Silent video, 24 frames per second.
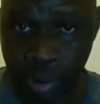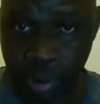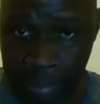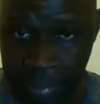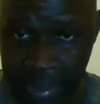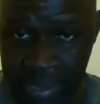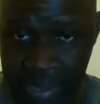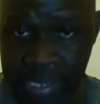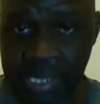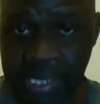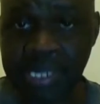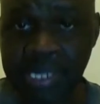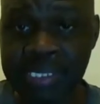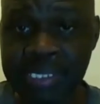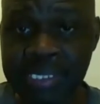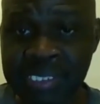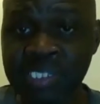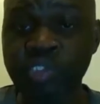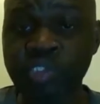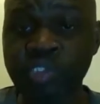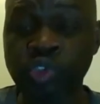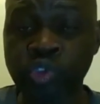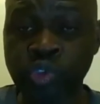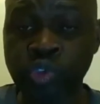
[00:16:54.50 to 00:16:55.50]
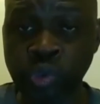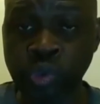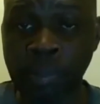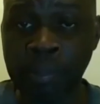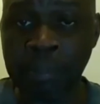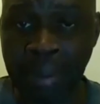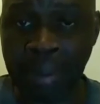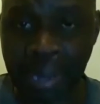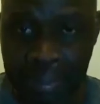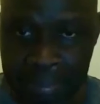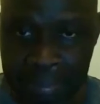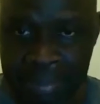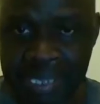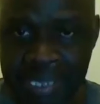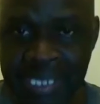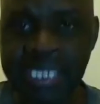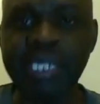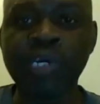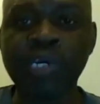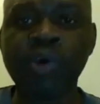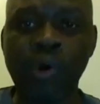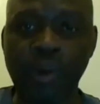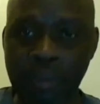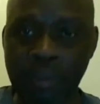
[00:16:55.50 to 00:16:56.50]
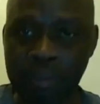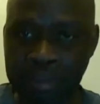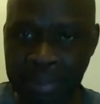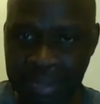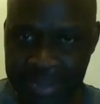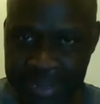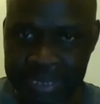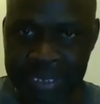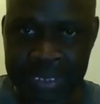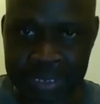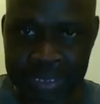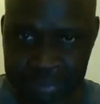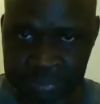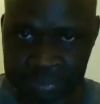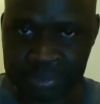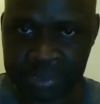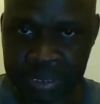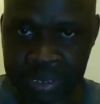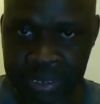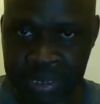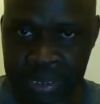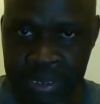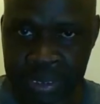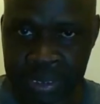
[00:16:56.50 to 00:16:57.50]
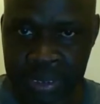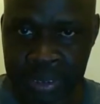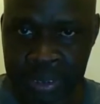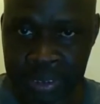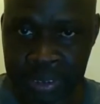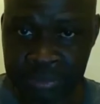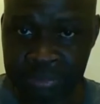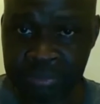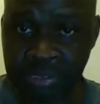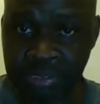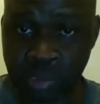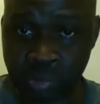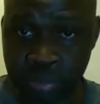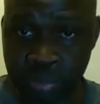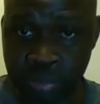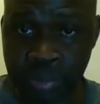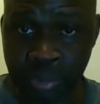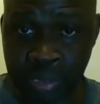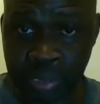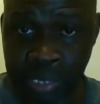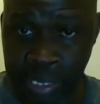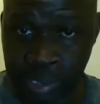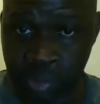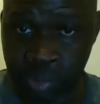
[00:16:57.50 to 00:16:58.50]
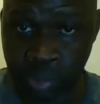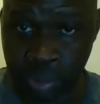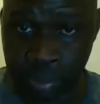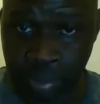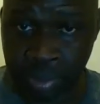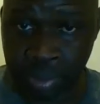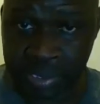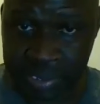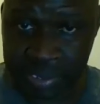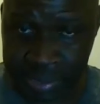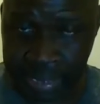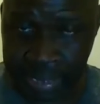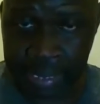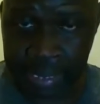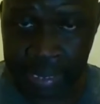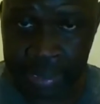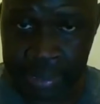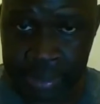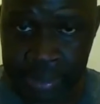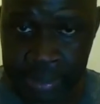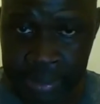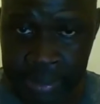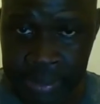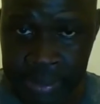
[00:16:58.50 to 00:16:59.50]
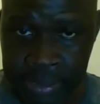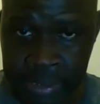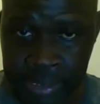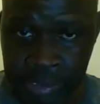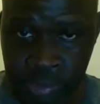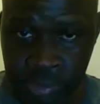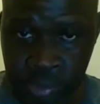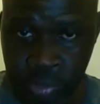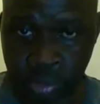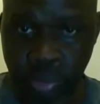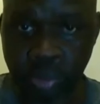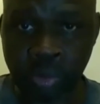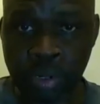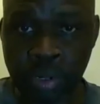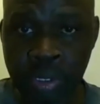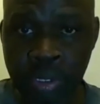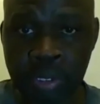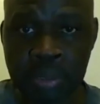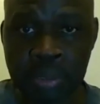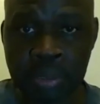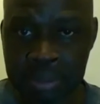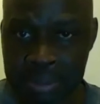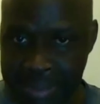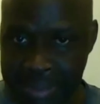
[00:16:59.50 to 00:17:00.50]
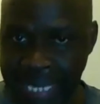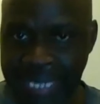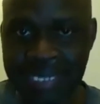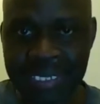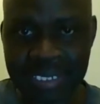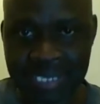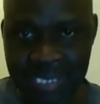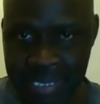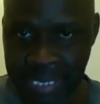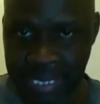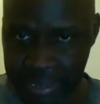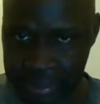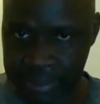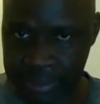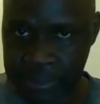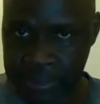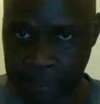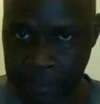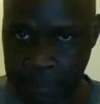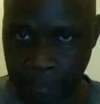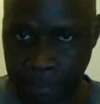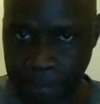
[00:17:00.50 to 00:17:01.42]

Comedy is superbly competitive. If you have to be on a global scale. So that is that.